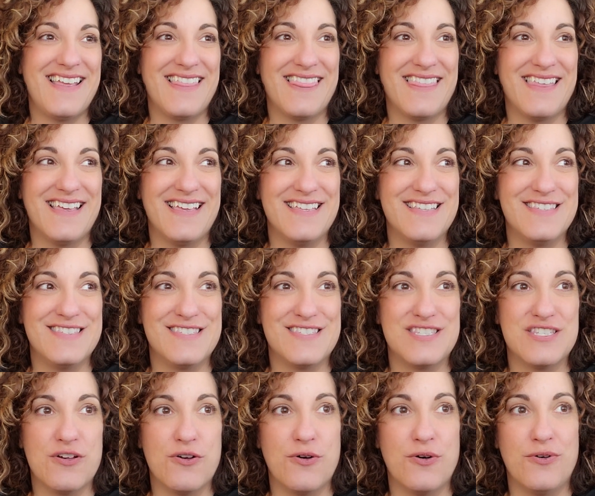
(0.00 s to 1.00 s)
and then
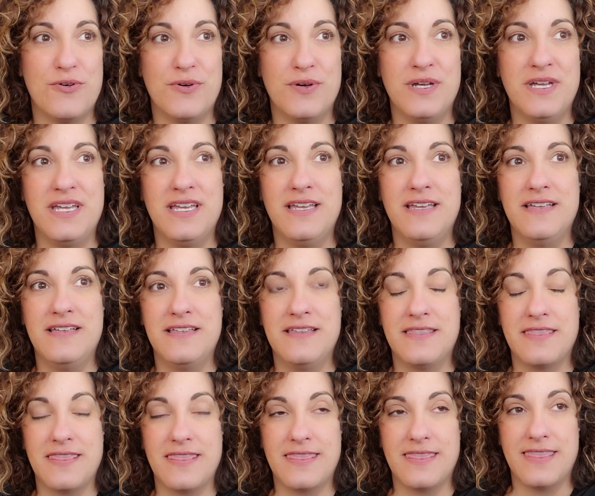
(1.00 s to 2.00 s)
so
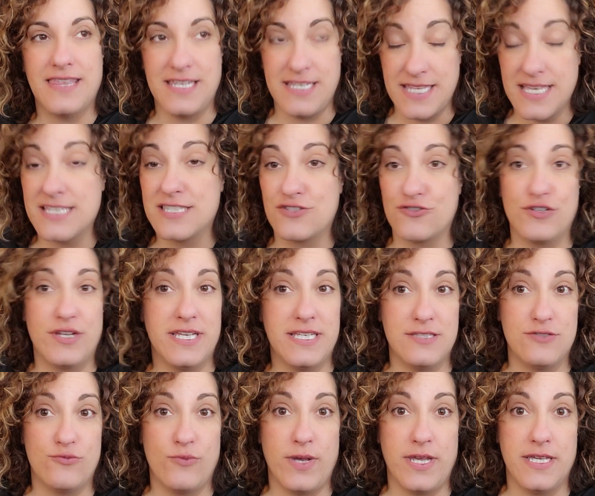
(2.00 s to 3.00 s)
then
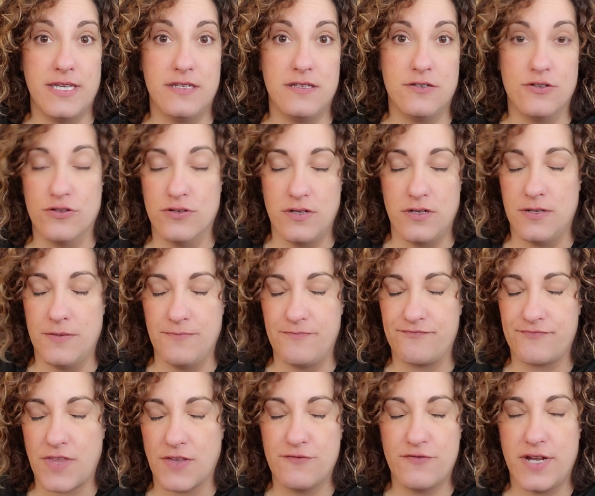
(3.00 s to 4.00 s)
yesterday's weigh-in or
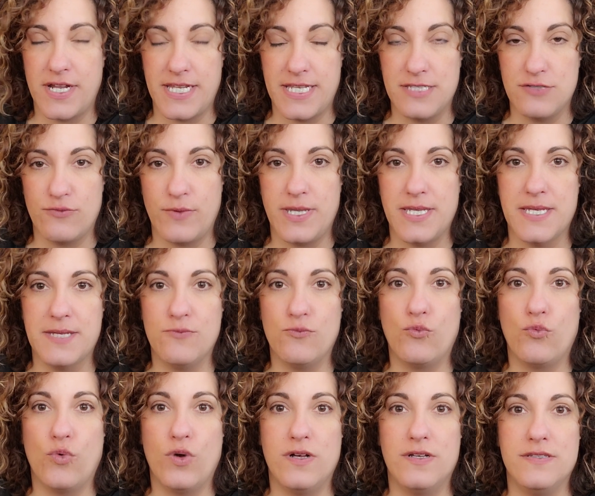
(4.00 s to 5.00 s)
um, Friday's
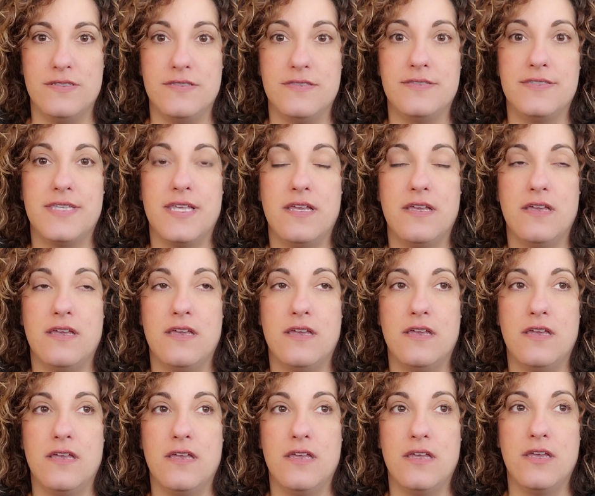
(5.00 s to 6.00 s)
weigh-in was
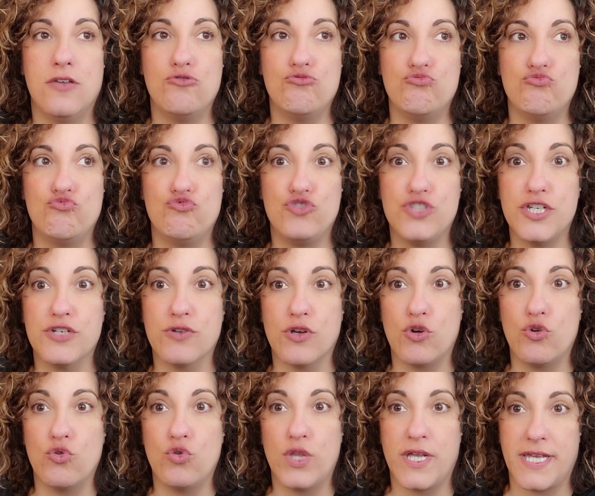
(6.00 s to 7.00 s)

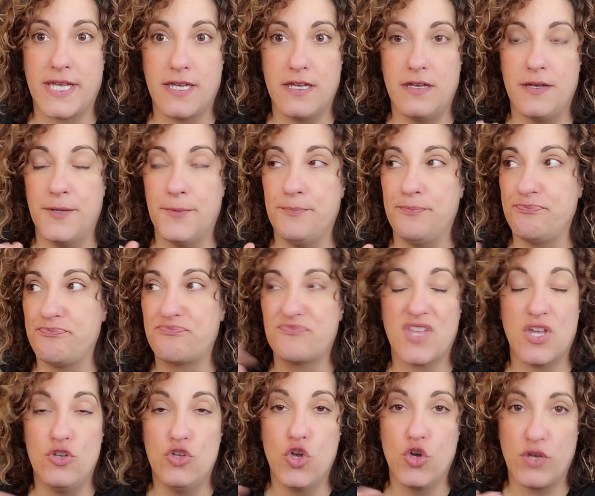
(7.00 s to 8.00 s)
zero, like um,
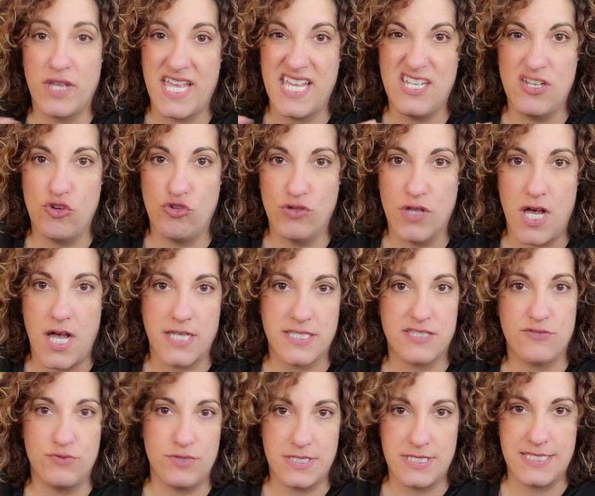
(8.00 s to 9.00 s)
no gain, no
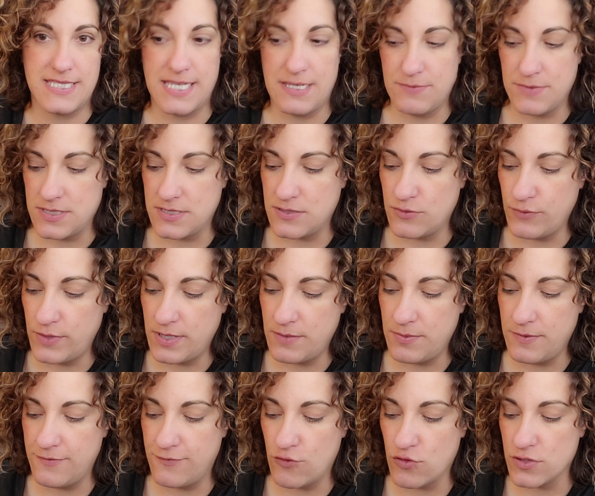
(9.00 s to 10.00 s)
loss. It was the same as the week
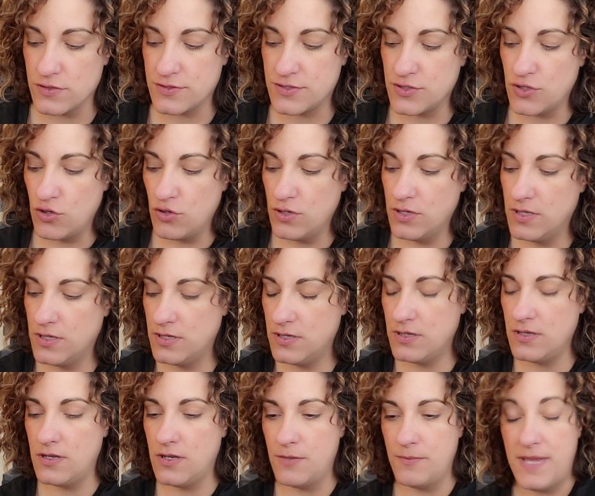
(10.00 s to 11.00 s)
before. So,
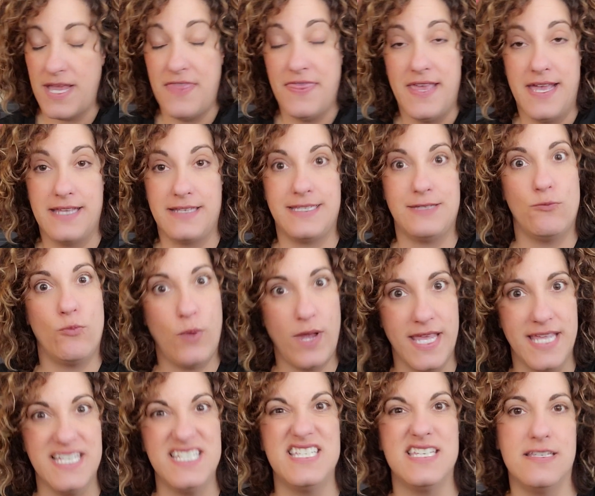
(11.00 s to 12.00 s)
um, and that
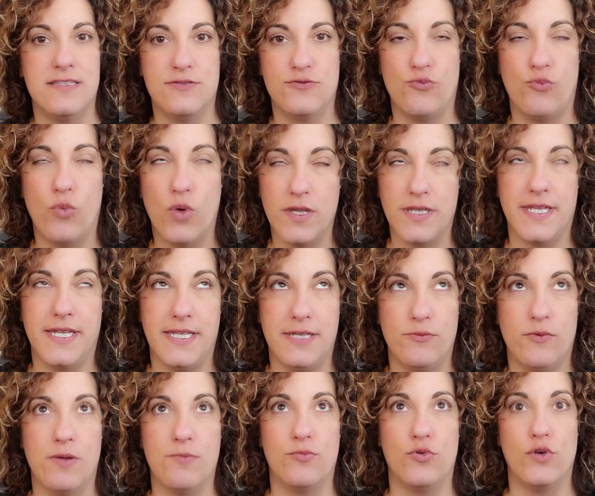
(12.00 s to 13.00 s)
weight is
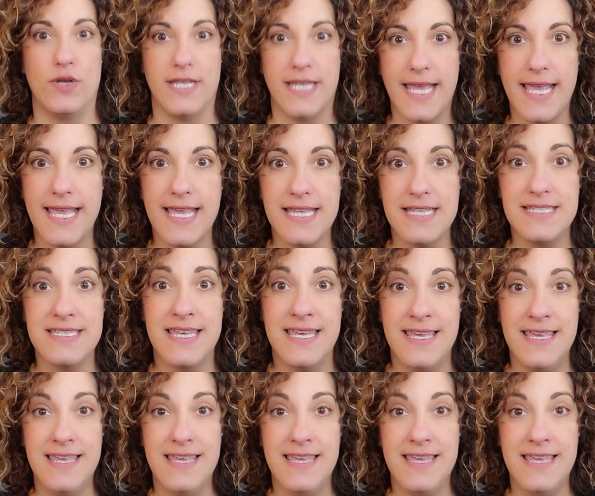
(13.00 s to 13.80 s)
191.8.